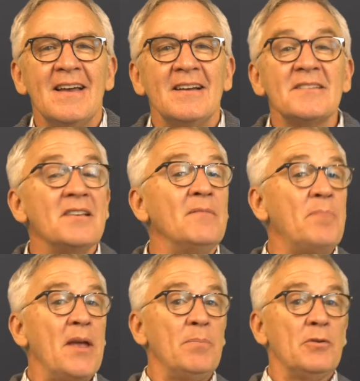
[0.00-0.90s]
Some
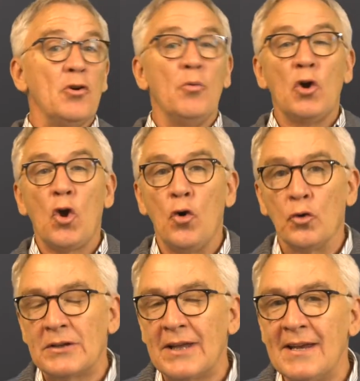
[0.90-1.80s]
people who are
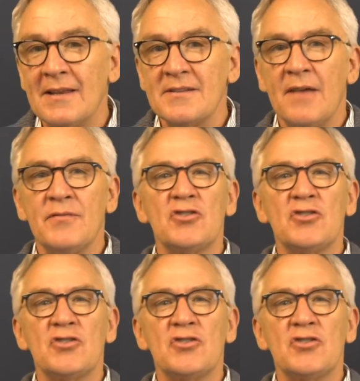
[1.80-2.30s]
called leaders have a